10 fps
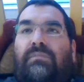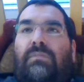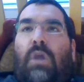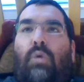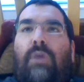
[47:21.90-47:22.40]

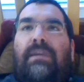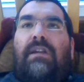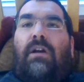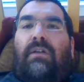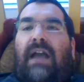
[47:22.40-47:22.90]
Women did
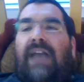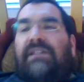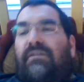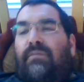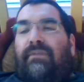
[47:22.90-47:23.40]
all kinds of
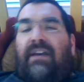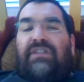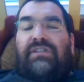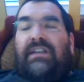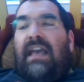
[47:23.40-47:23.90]
different
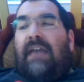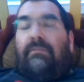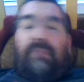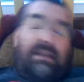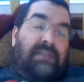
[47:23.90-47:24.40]
professions. Again,
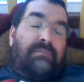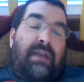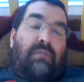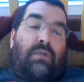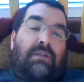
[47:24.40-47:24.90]
because
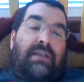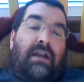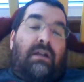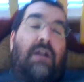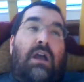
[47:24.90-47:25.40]
men weren't
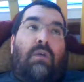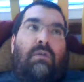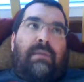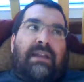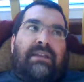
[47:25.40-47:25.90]
there,
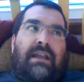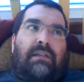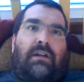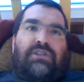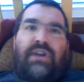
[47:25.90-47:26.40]
women had to take a
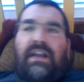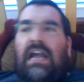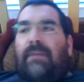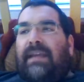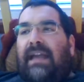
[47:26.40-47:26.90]
larger
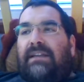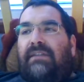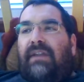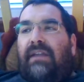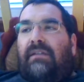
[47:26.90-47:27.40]
economic
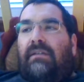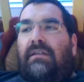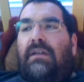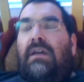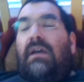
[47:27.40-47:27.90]
activity.
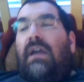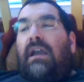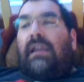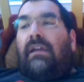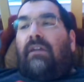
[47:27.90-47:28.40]

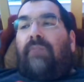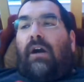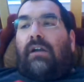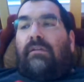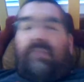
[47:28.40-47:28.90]
Clara
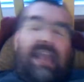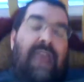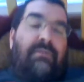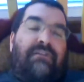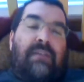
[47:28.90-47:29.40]
Barton
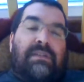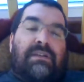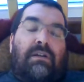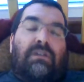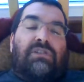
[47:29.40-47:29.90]
became a famous
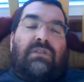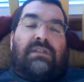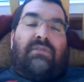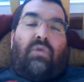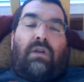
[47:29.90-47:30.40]
nurse during the
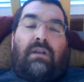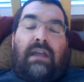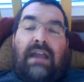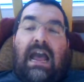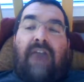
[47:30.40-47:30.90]
Civil War.
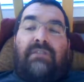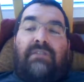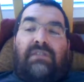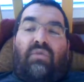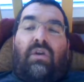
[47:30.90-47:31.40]
And after the
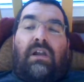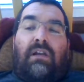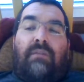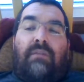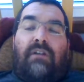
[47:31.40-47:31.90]
Civil War,
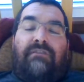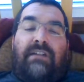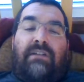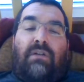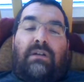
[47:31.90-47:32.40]
Clara Barton
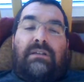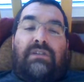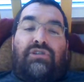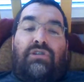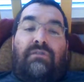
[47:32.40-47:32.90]
founded an
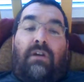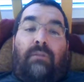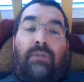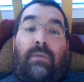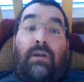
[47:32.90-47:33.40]
organization you've
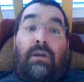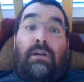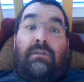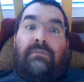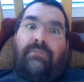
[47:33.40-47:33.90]
all probably heard
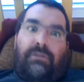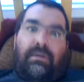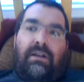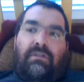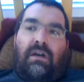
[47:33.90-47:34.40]
of, the
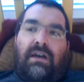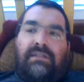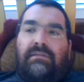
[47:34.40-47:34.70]
Red Cross.